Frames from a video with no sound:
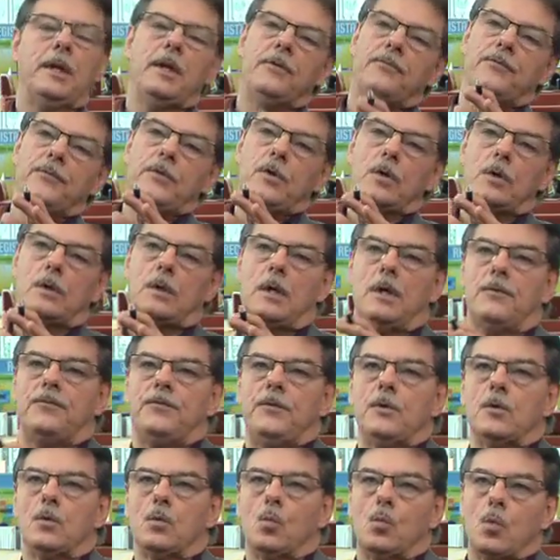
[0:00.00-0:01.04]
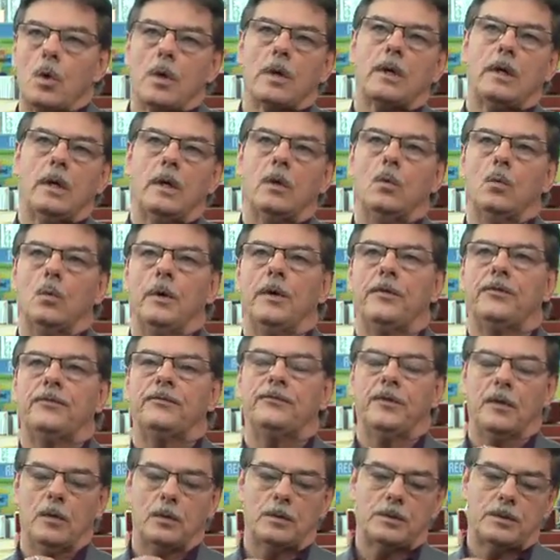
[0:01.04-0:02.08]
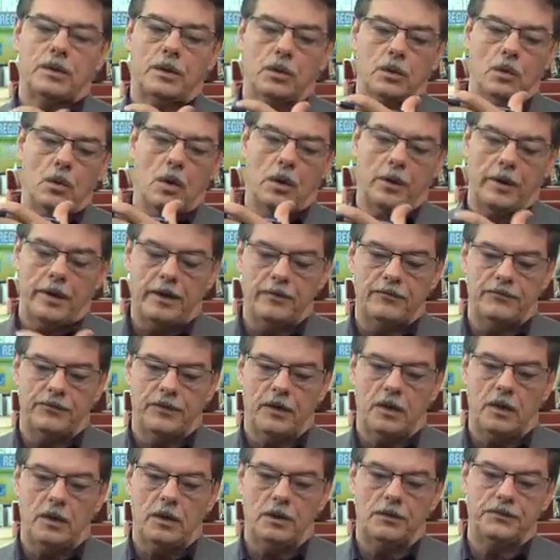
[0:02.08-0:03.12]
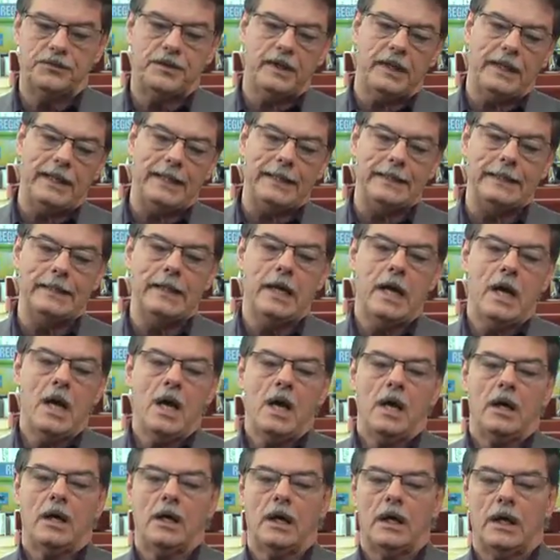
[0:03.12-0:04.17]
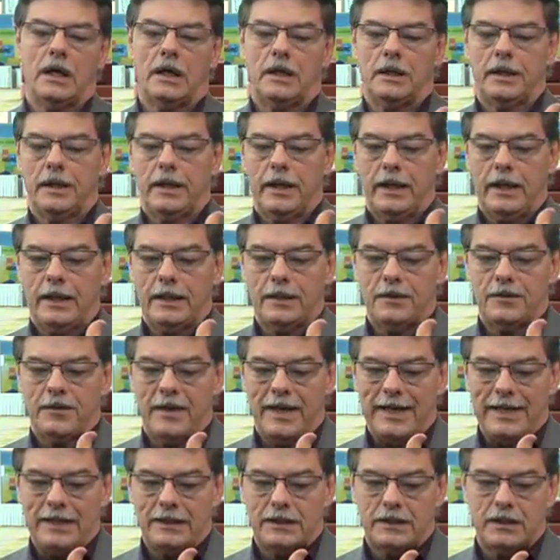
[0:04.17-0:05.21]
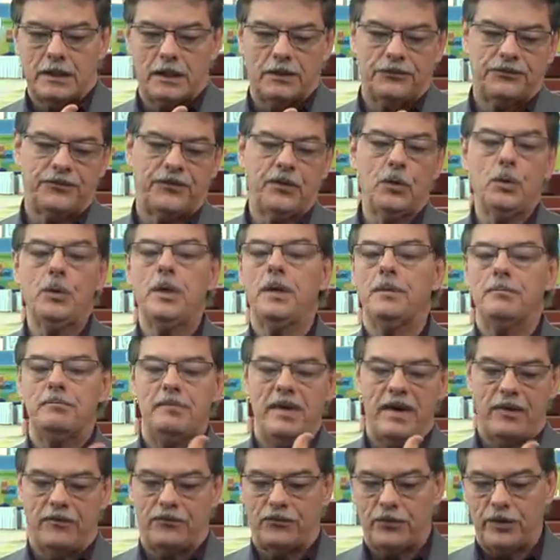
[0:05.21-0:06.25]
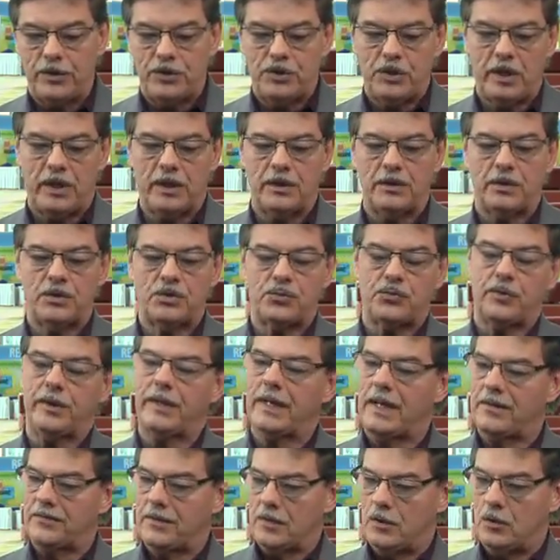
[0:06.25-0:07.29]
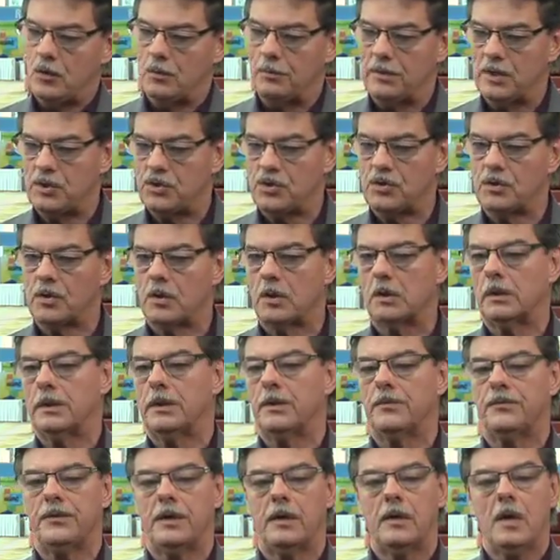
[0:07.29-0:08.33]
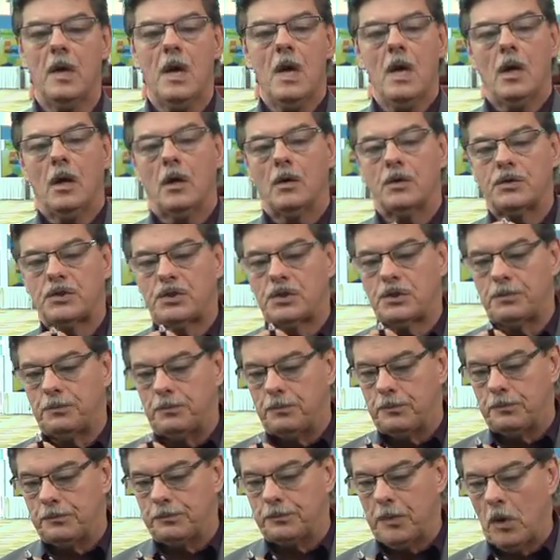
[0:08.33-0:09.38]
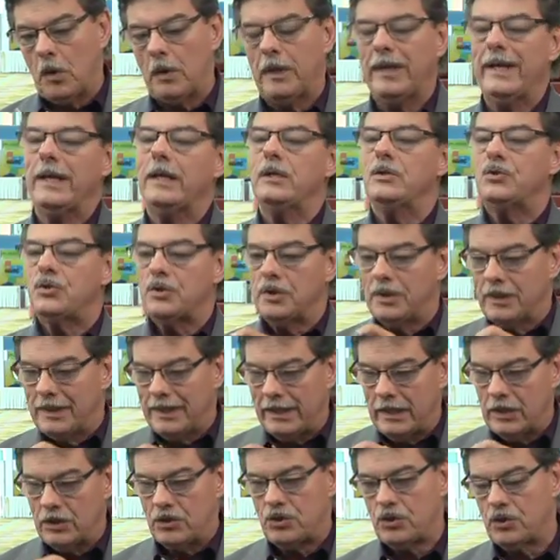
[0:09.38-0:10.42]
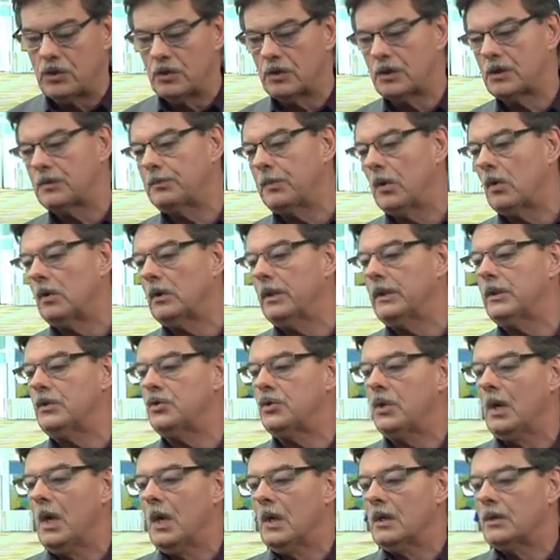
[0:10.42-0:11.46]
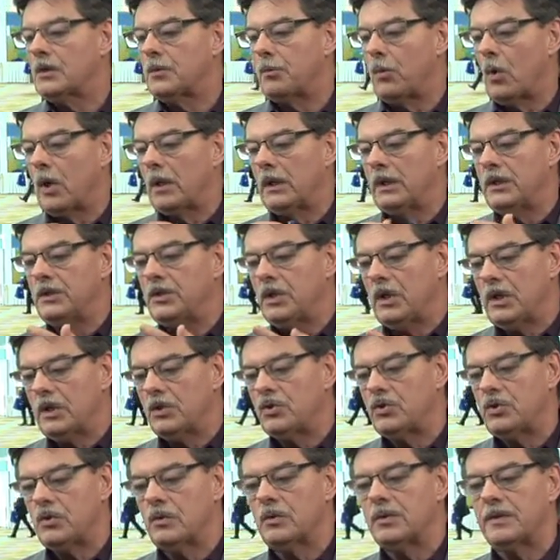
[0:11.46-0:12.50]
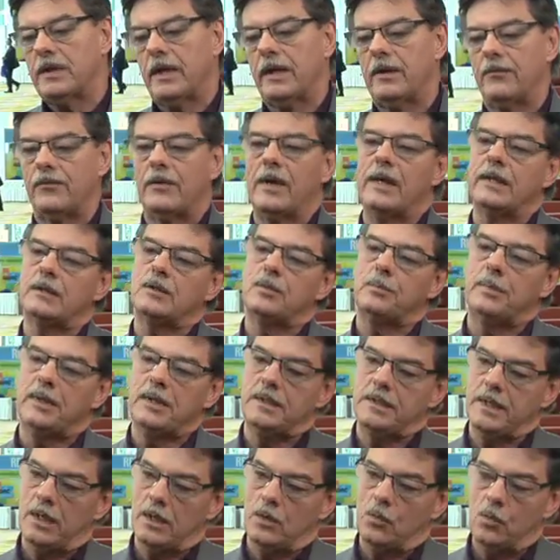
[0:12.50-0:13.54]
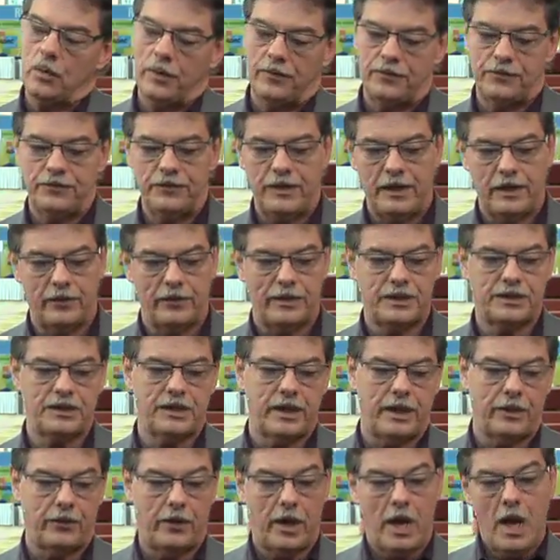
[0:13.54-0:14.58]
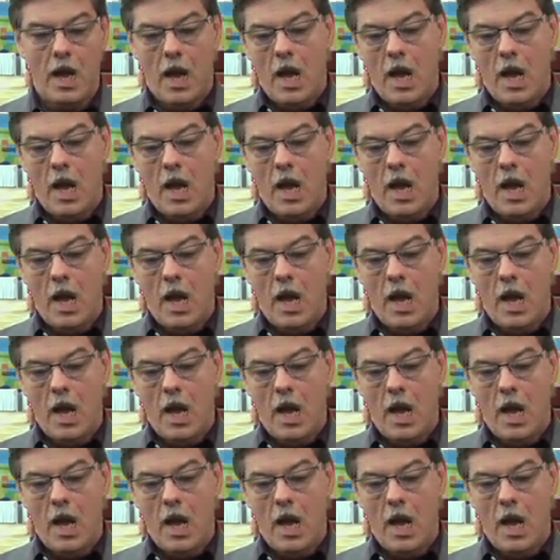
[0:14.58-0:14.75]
If you're working with folks who are involved in that food and beverage industry, and I think you mentioned earlier there are spoliation issues, spoilage issues that have got to be dealt with there, etc.